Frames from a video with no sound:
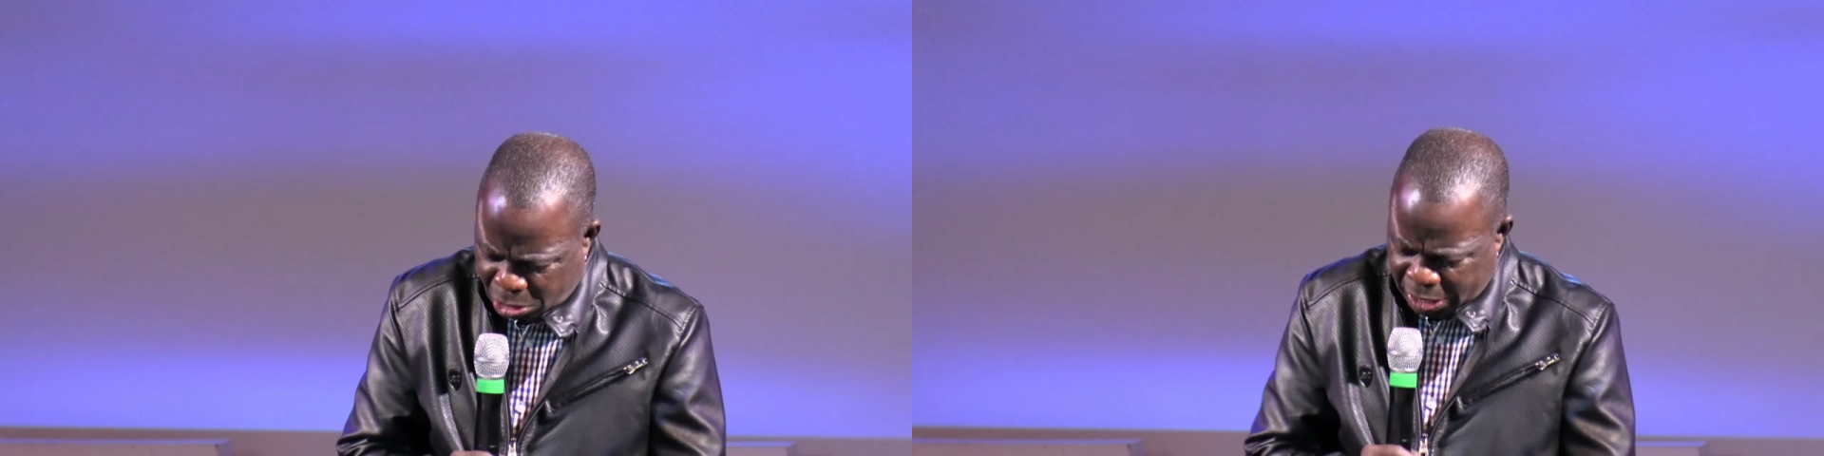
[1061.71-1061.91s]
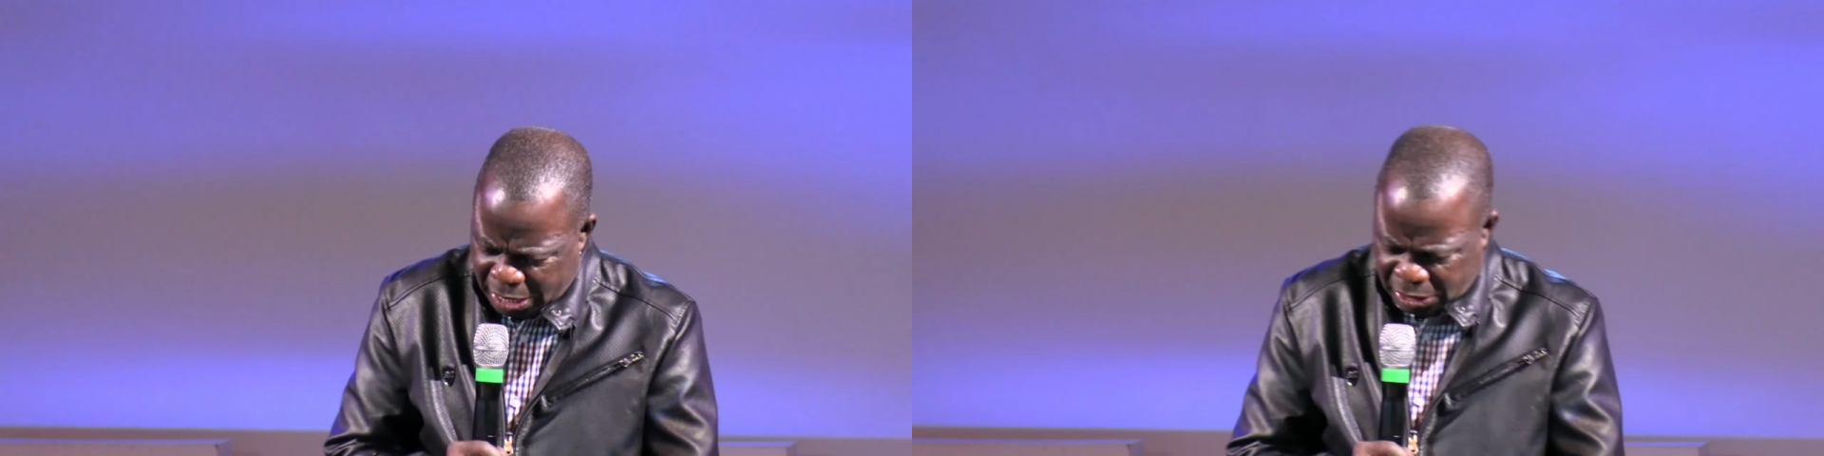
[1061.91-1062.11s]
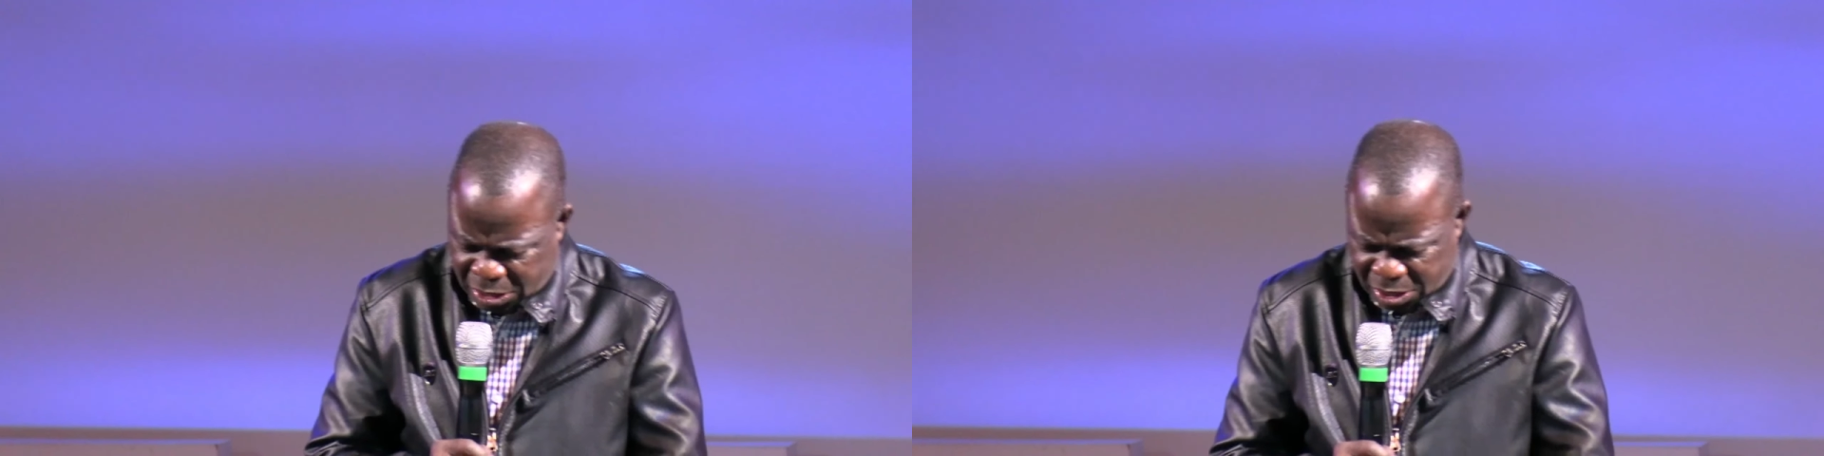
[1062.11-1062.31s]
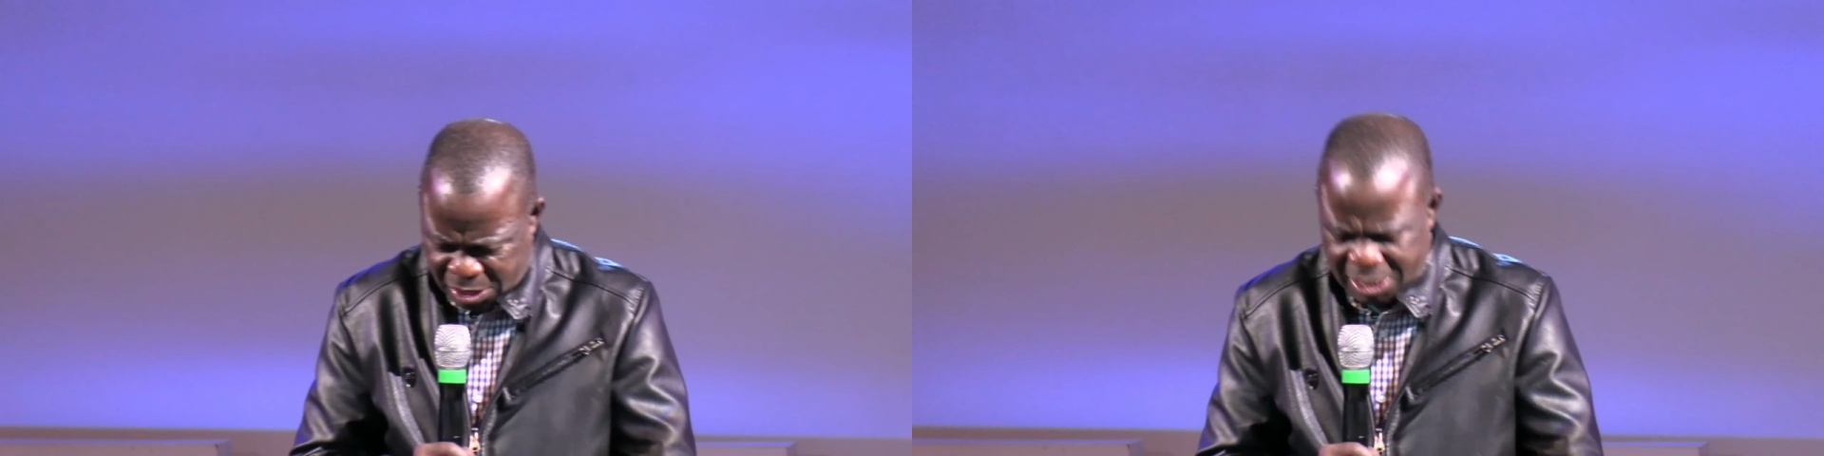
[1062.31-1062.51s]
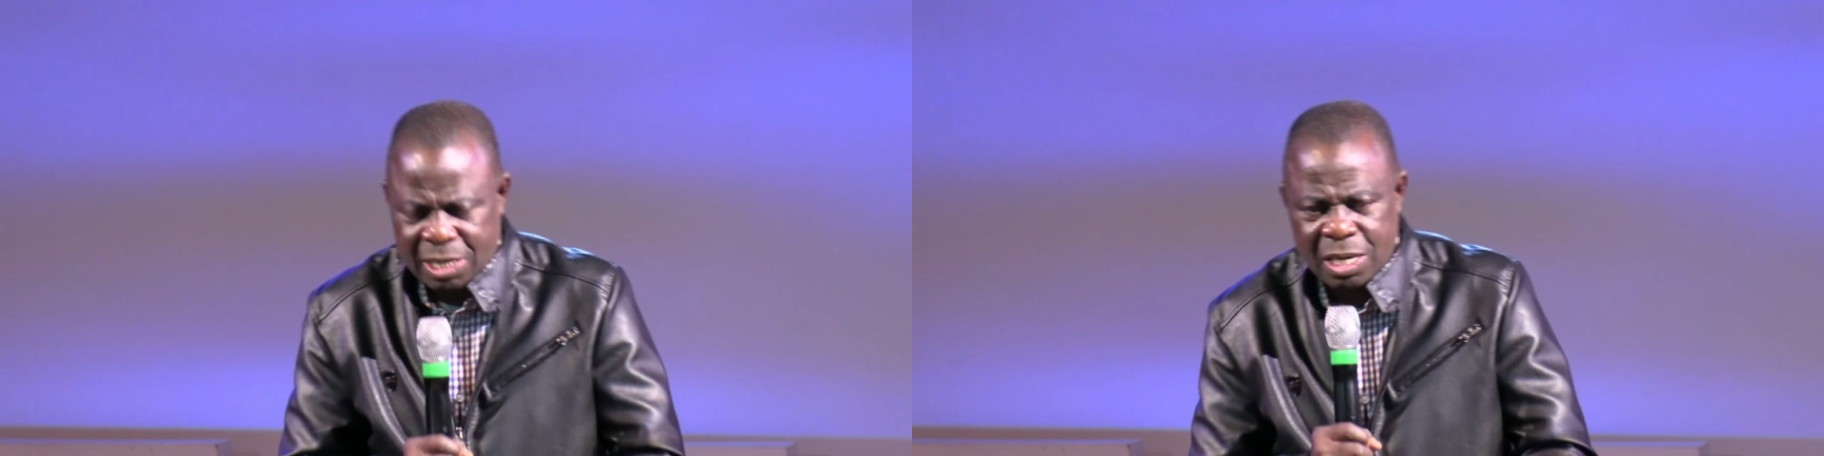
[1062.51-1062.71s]
eat
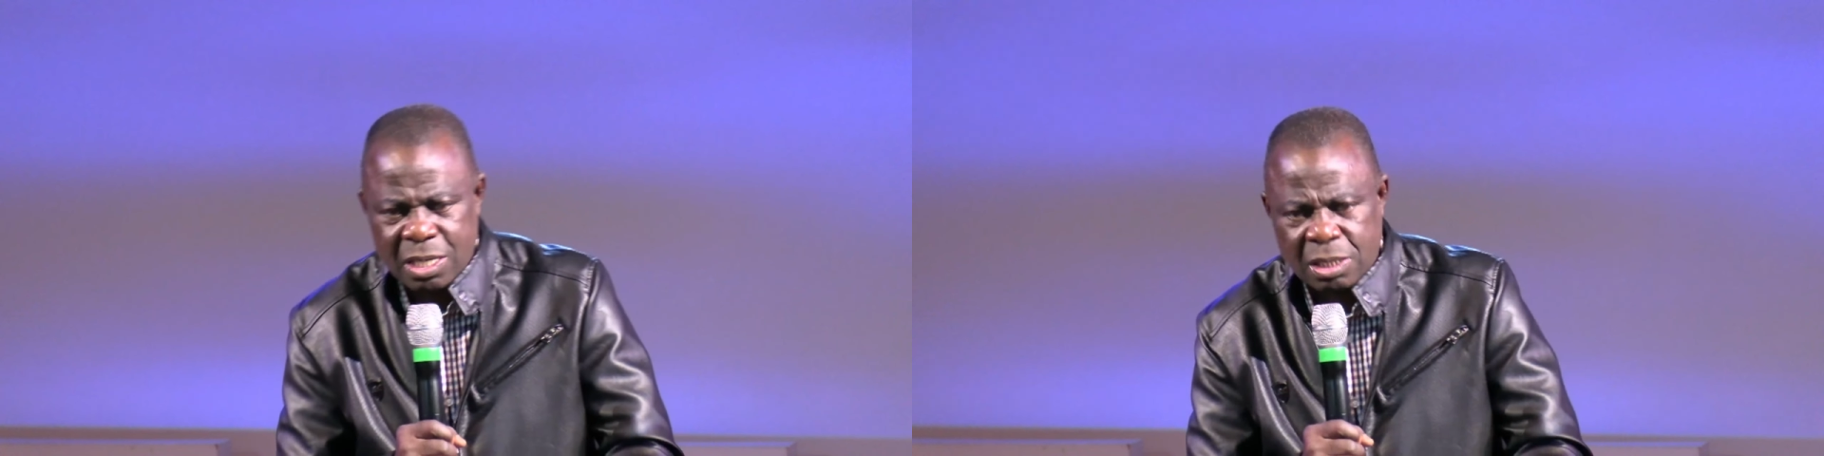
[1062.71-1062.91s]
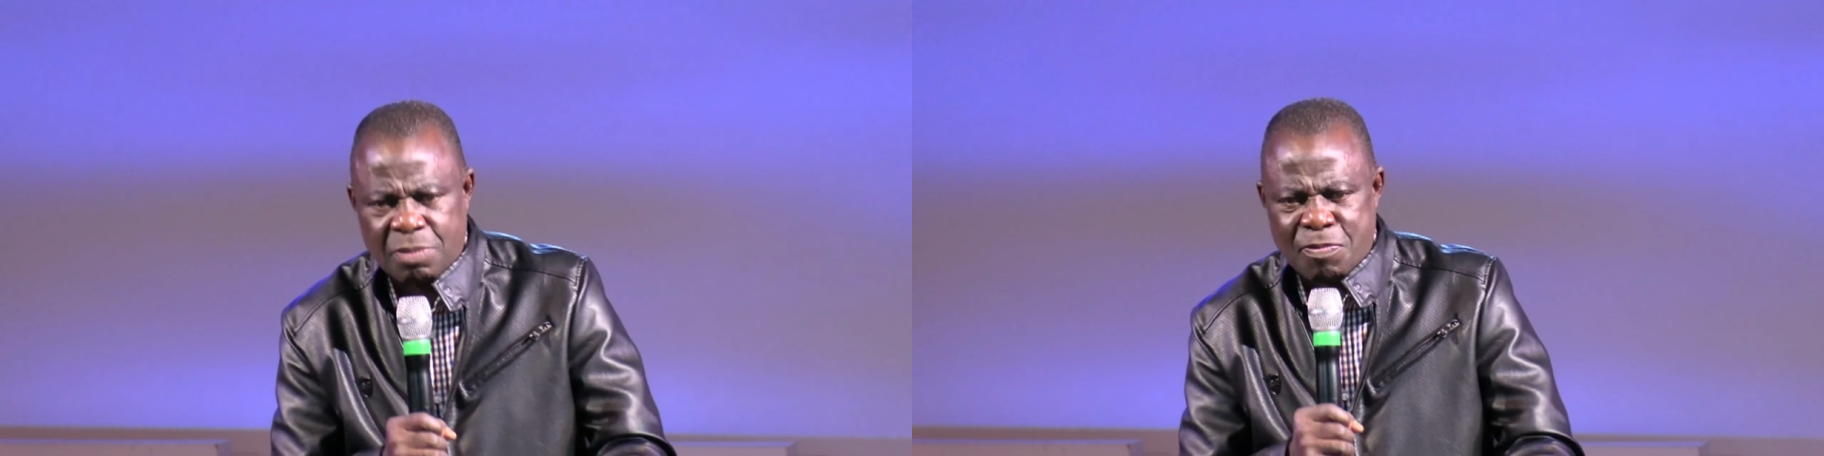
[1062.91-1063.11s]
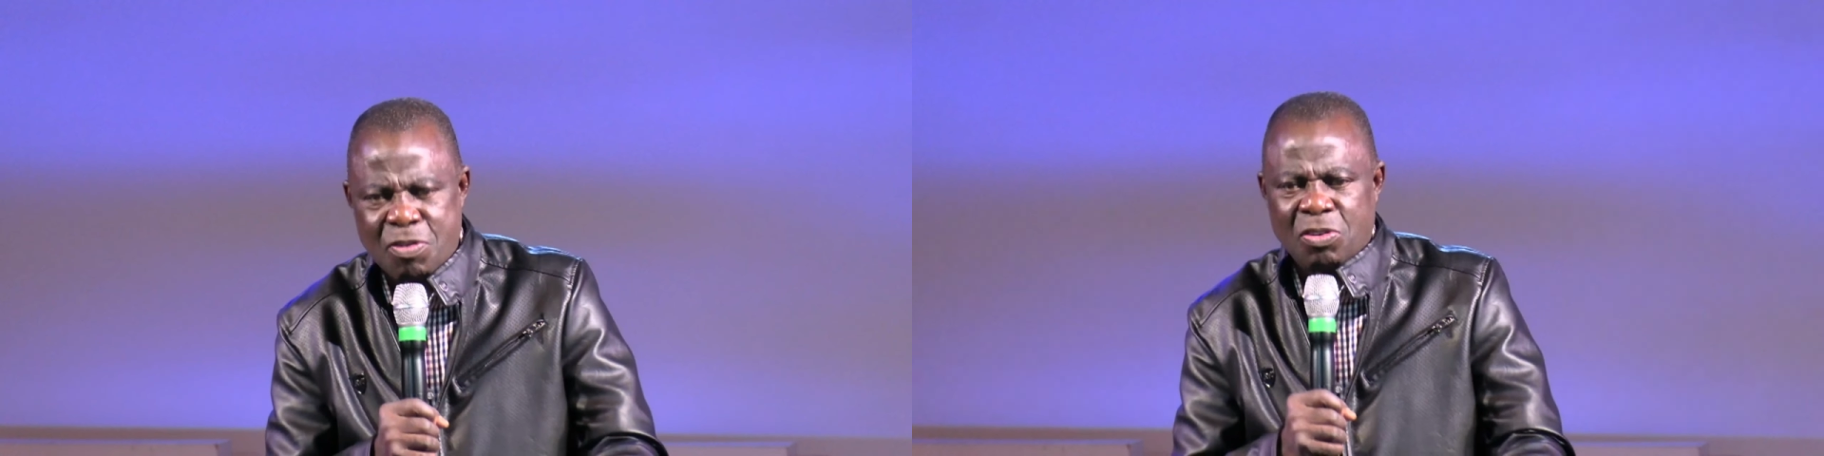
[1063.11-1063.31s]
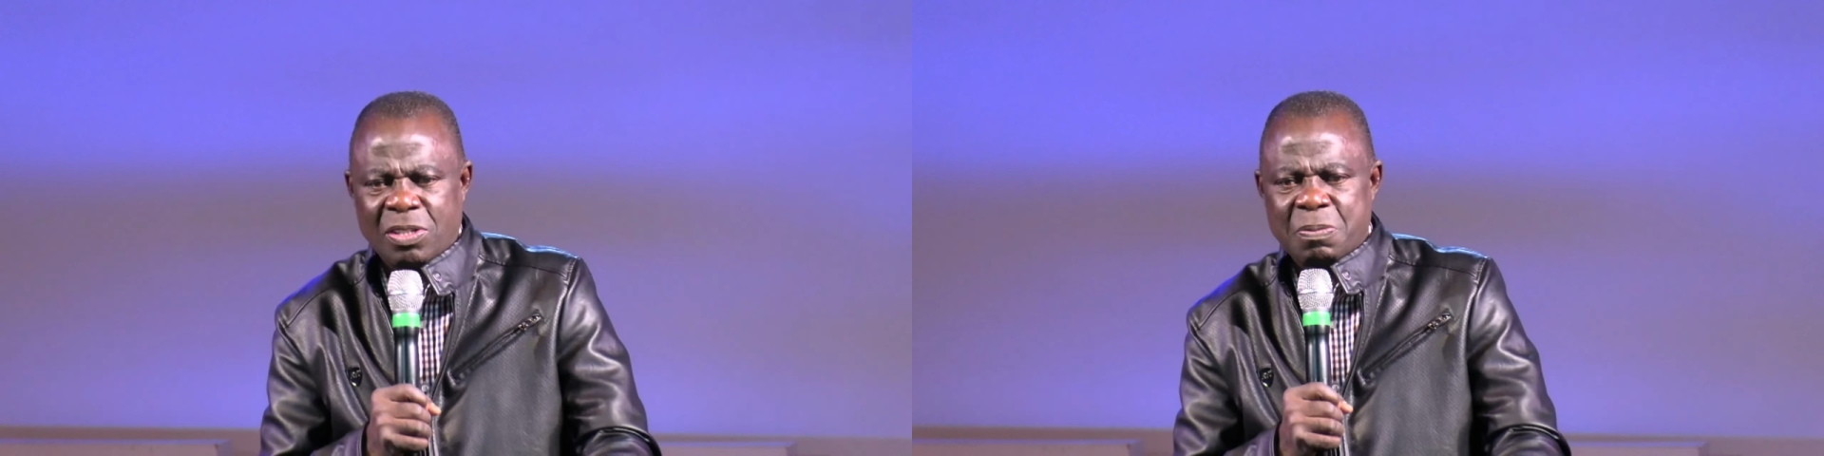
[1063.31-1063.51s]
the king's food.